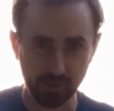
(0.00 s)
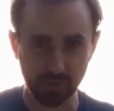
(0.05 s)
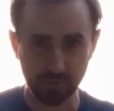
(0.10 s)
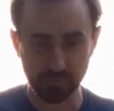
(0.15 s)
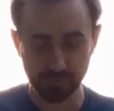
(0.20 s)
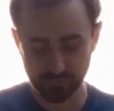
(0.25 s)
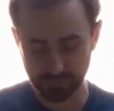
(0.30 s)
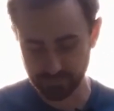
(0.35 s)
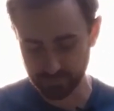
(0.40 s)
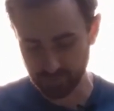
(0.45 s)
know,
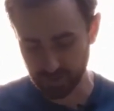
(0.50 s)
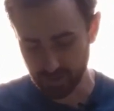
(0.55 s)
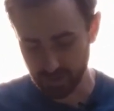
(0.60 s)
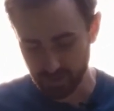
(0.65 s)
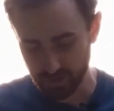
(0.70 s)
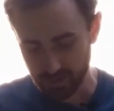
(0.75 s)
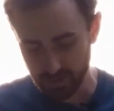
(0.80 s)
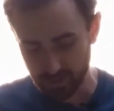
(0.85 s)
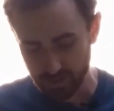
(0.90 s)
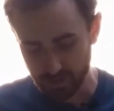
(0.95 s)

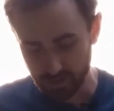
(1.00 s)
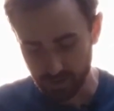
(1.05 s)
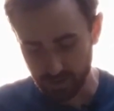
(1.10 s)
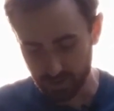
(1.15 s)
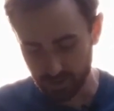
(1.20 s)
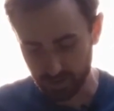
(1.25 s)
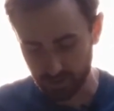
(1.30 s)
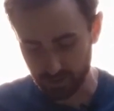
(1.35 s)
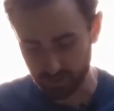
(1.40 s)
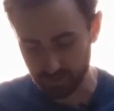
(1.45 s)

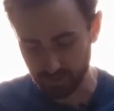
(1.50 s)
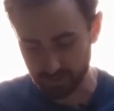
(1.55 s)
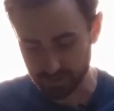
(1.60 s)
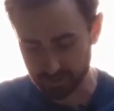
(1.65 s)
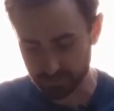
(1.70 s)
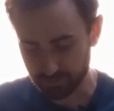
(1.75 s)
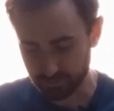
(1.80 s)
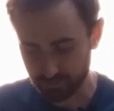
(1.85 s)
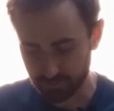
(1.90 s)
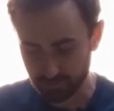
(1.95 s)

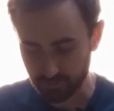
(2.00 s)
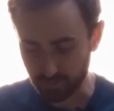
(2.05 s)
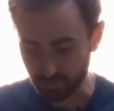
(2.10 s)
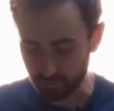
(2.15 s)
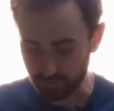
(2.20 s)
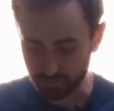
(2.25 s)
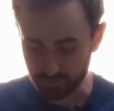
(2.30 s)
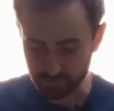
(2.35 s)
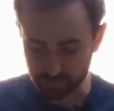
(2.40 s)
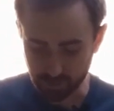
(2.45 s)
that's
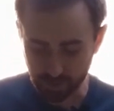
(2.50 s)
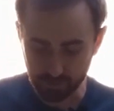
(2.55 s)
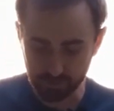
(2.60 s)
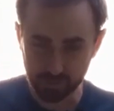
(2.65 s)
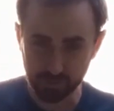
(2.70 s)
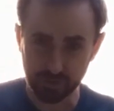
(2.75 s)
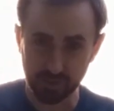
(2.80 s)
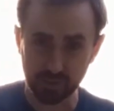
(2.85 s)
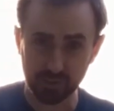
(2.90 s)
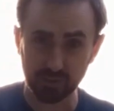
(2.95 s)

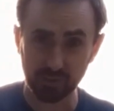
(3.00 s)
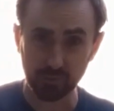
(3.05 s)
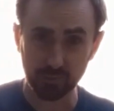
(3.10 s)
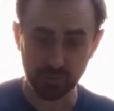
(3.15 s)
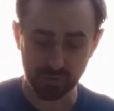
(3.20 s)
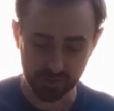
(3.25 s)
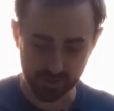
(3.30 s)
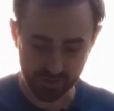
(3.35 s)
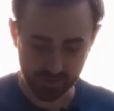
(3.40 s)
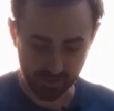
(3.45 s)
probably the
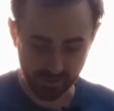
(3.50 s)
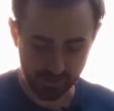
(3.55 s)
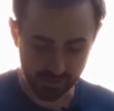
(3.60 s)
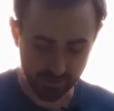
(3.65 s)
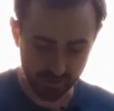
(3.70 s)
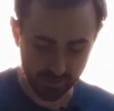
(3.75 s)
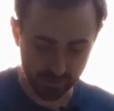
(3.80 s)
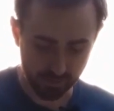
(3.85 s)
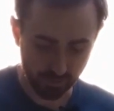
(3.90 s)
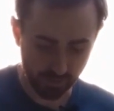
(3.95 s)
simplest and
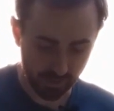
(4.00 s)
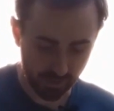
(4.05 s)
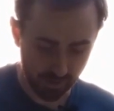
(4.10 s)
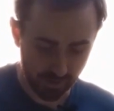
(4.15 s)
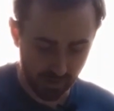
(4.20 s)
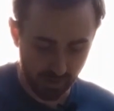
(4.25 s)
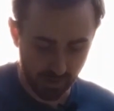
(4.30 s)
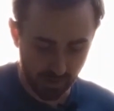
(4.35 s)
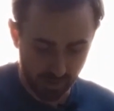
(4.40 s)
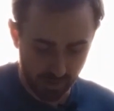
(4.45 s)
easiest way
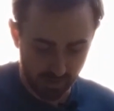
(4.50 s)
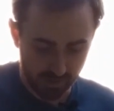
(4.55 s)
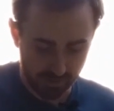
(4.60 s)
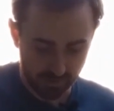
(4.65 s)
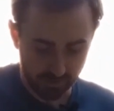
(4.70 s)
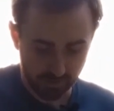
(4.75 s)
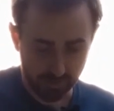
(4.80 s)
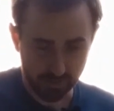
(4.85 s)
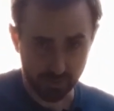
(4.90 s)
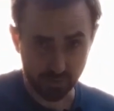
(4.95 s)

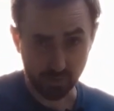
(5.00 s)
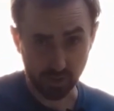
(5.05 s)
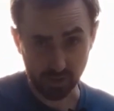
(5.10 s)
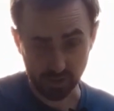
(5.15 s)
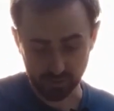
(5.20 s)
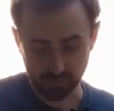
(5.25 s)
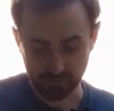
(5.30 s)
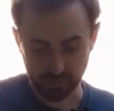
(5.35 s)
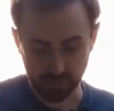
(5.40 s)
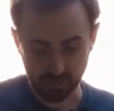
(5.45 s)
to
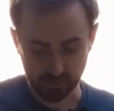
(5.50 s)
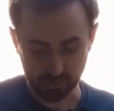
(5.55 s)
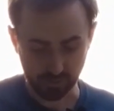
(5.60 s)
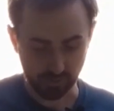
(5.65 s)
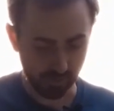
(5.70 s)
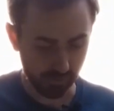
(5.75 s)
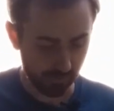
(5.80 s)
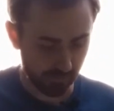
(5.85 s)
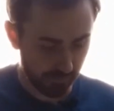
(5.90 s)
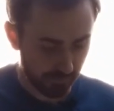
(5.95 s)
strike a ferro
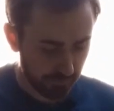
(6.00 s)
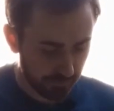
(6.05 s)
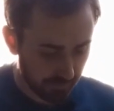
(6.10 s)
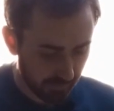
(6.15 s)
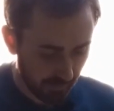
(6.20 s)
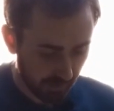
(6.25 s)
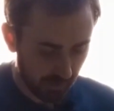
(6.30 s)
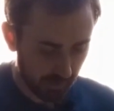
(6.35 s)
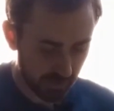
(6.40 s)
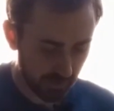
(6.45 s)
rod
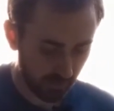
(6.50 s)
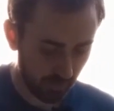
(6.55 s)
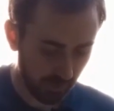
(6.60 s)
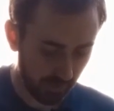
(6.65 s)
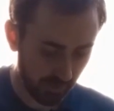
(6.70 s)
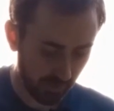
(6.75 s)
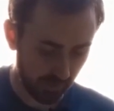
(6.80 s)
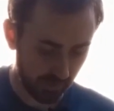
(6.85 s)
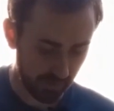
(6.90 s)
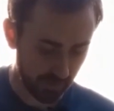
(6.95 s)
is
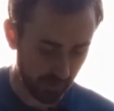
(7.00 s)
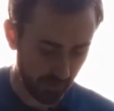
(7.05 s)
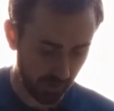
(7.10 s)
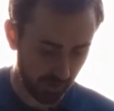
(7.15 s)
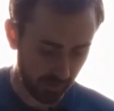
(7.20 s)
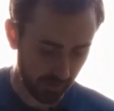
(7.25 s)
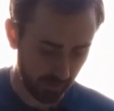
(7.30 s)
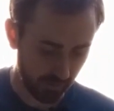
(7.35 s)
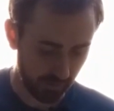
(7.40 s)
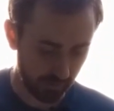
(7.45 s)
with a
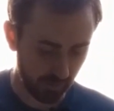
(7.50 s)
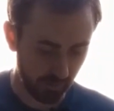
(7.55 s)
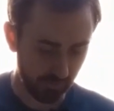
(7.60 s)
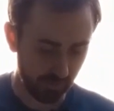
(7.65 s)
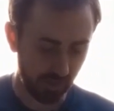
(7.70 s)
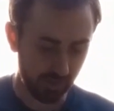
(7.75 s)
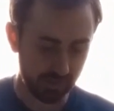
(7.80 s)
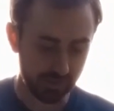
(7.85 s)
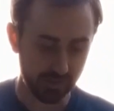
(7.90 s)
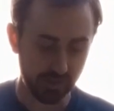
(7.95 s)
striker of
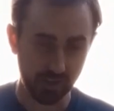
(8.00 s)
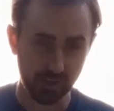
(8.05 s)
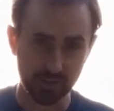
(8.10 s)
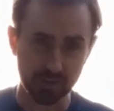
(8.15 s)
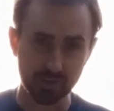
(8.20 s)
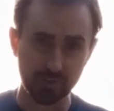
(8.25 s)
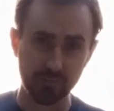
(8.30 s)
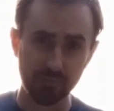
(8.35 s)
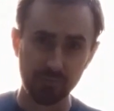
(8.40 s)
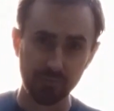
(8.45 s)
that
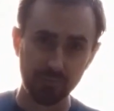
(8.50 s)
size.